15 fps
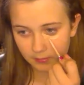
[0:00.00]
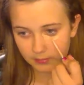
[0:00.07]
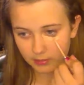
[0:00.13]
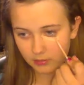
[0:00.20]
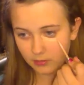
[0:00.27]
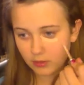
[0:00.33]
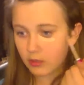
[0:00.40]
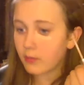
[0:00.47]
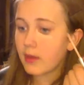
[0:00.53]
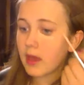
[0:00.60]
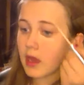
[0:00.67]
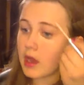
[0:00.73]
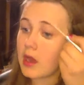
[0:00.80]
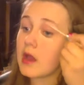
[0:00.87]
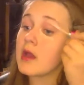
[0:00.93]
On the corner of
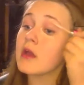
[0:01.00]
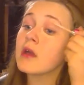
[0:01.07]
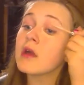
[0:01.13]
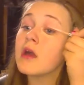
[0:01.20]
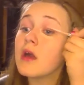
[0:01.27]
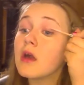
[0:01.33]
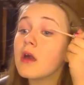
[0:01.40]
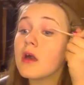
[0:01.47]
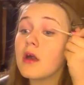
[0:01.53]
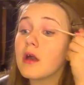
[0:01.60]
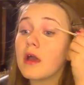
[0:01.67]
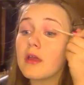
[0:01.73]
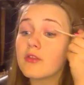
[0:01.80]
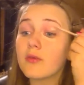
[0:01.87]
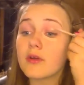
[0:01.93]
my eye,
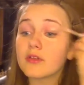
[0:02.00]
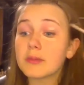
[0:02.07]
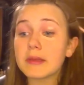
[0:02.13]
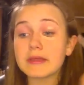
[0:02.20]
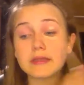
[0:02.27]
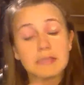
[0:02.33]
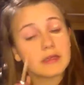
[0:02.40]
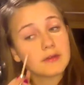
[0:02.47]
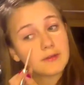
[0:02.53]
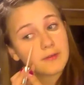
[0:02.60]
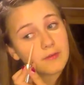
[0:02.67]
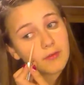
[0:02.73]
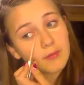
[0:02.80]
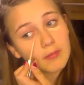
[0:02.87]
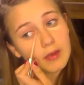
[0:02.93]
as well as on my lid
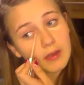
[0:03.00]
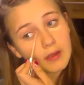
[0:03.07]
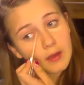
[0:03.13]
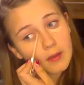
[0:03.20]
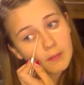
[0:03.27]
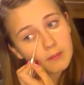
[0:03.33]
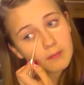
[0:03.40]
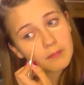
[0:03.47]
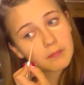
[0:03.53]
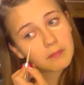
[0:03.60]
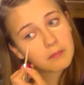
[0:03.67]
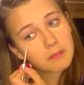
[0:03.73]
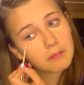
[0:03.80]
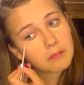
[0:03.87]
for my